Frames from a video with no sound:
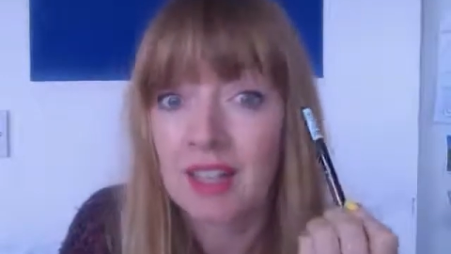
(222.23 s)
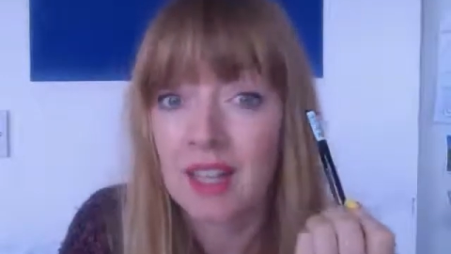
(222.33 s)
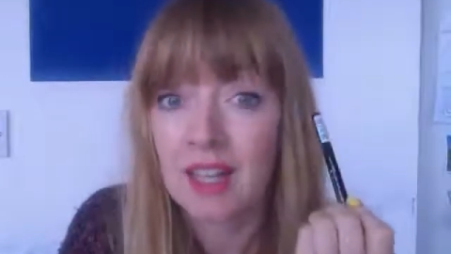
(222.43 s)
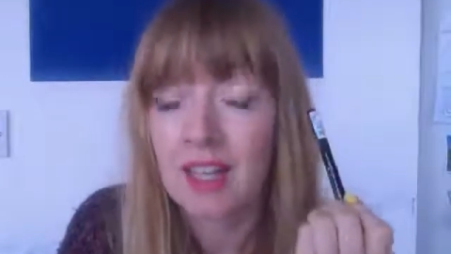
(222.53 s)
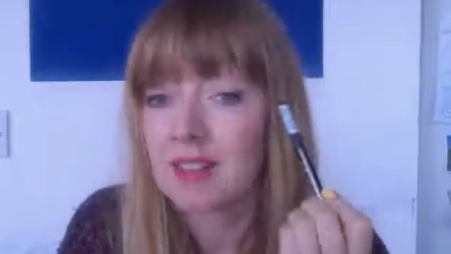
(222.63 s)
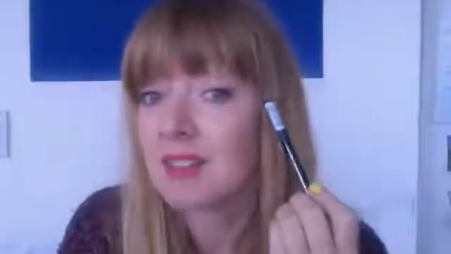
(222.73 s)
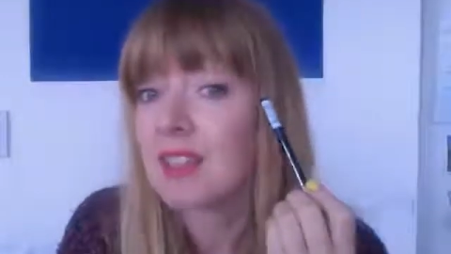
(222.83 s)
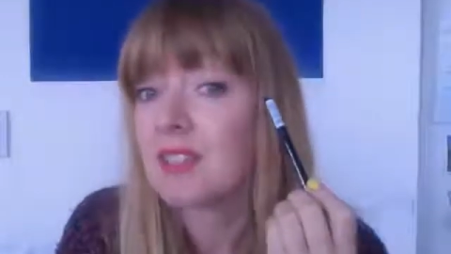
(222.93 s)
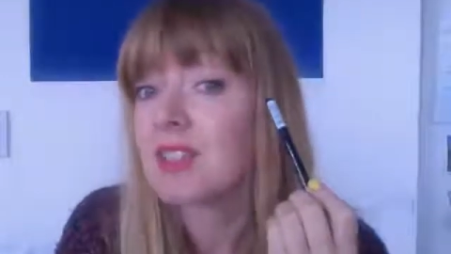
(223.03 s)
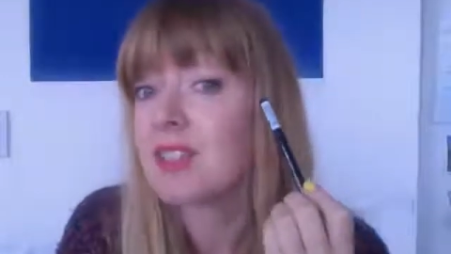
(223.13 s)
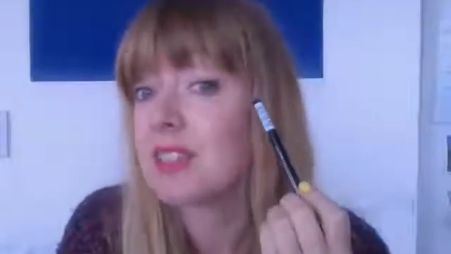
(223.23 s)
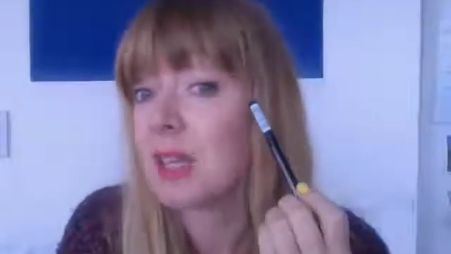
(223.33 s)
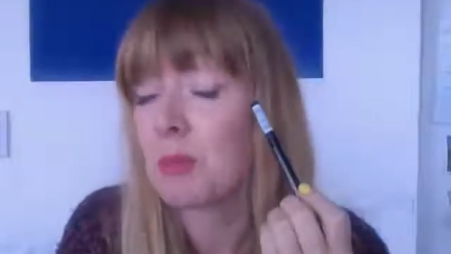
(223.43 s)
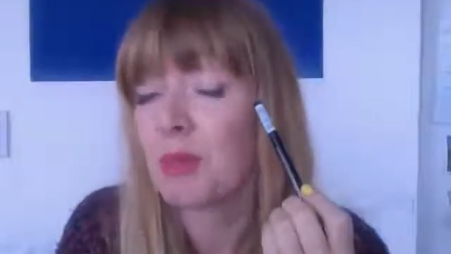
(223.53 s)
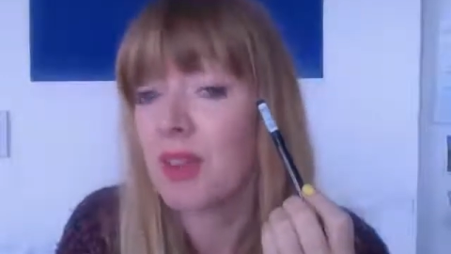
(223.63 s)
and it gives you the same
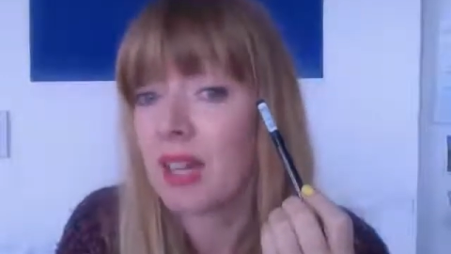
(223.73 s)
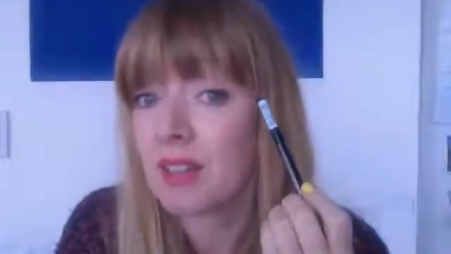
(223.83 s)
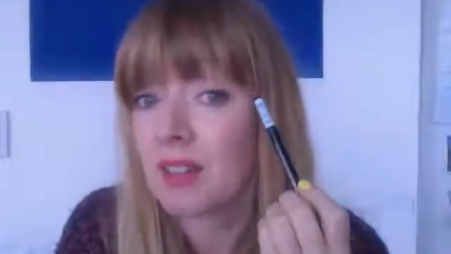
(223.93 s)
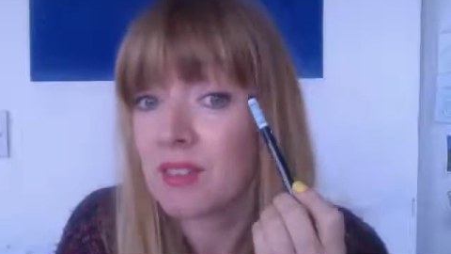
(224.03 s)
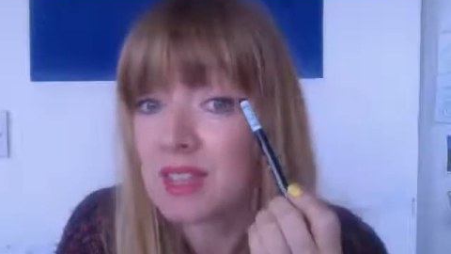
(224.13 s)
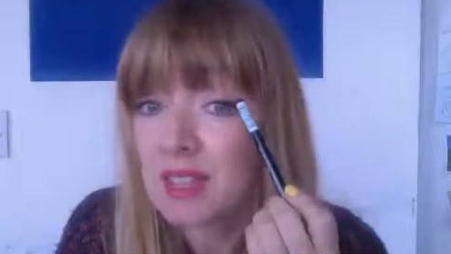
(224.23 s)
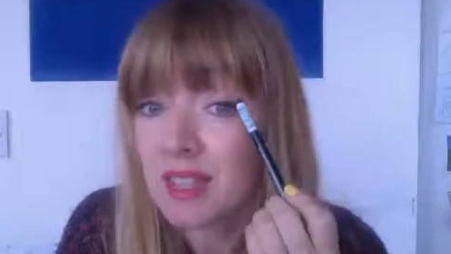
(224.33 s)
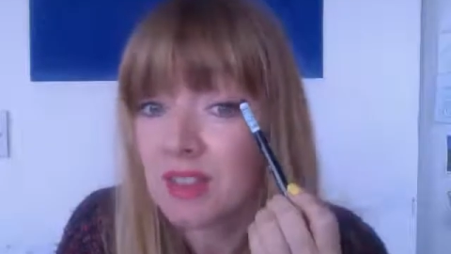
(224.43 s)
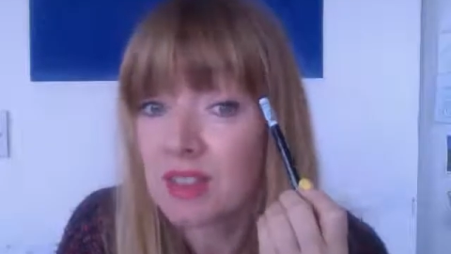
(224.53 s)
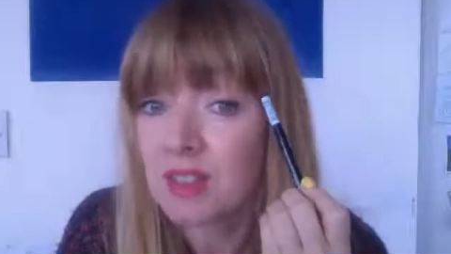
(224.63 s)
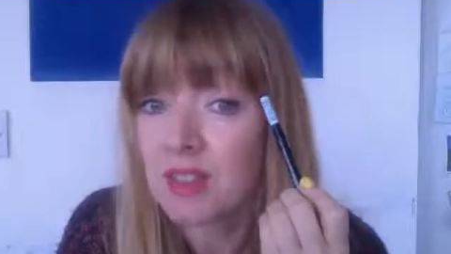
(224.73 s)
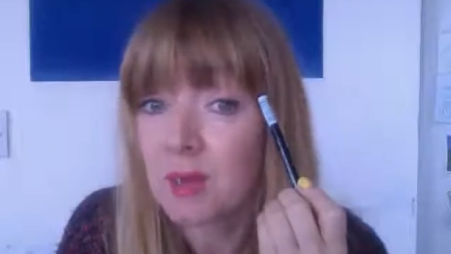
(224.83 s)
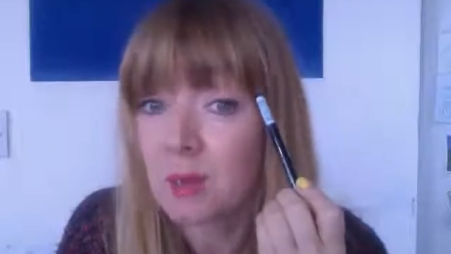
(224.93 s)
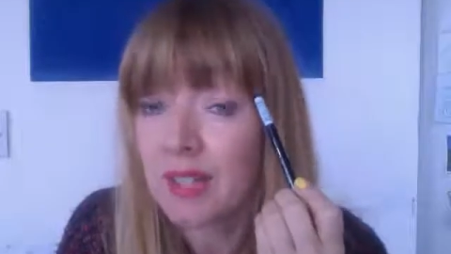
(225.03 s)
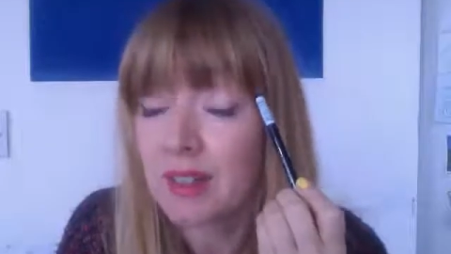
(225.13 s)
effect, obviously, because you're going to
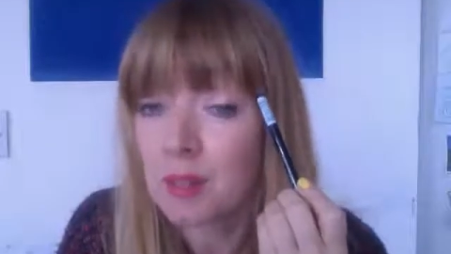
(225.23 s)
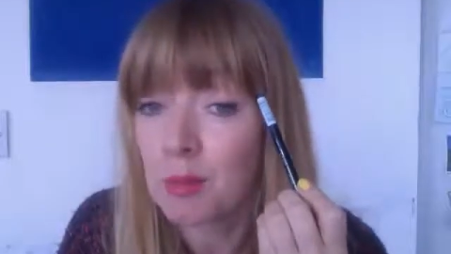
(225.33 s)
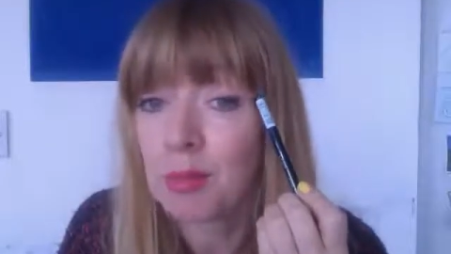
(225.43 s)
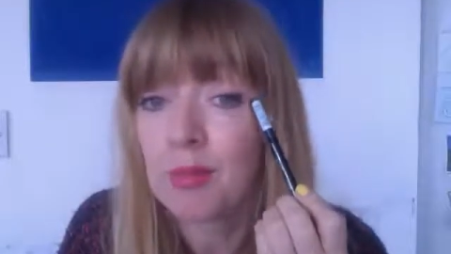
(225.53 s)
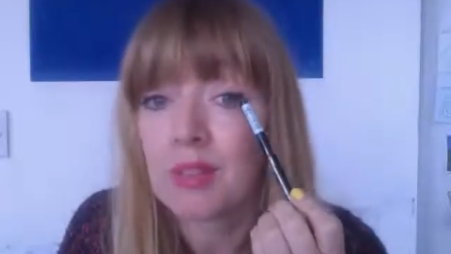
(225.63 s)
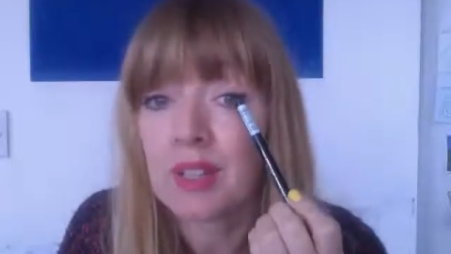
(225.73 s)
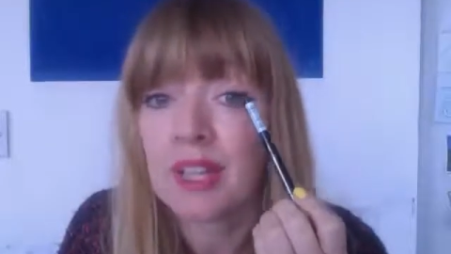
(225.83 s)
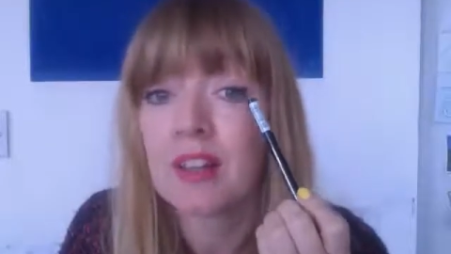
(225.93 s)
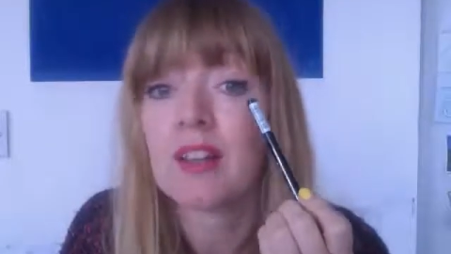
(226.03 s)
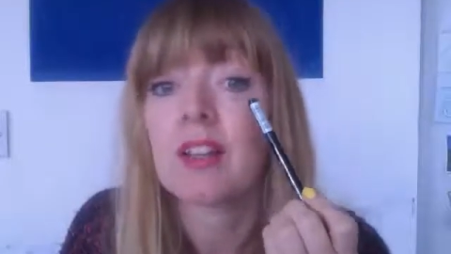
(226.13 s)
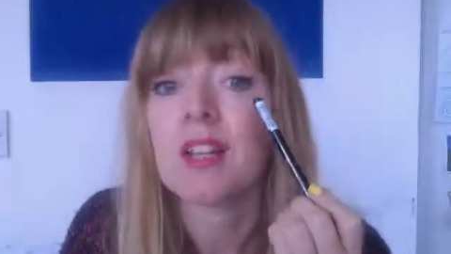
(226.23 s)
wing it up there,